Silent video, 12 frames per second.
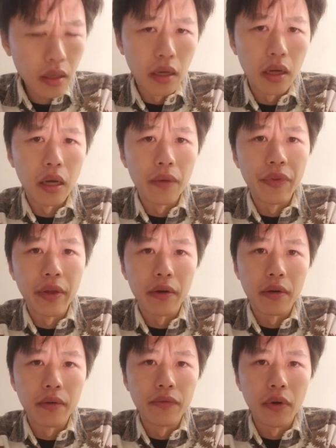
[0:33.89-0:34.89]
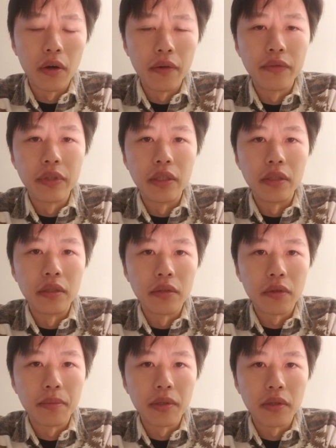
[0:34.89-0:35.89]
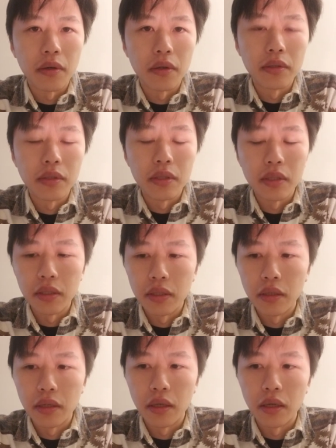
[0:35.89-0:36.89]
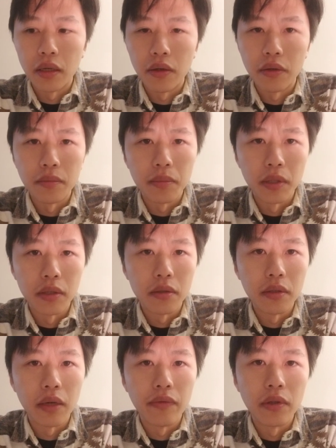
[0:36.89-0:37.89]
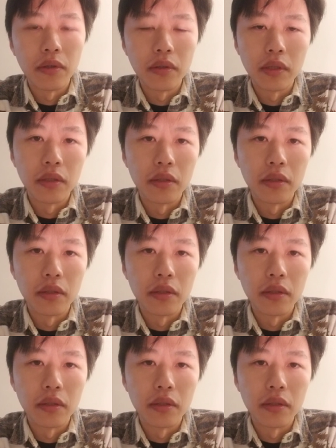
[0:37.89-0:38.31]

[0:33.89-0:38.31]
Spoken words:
that are involved in cryptocurrency on the political level,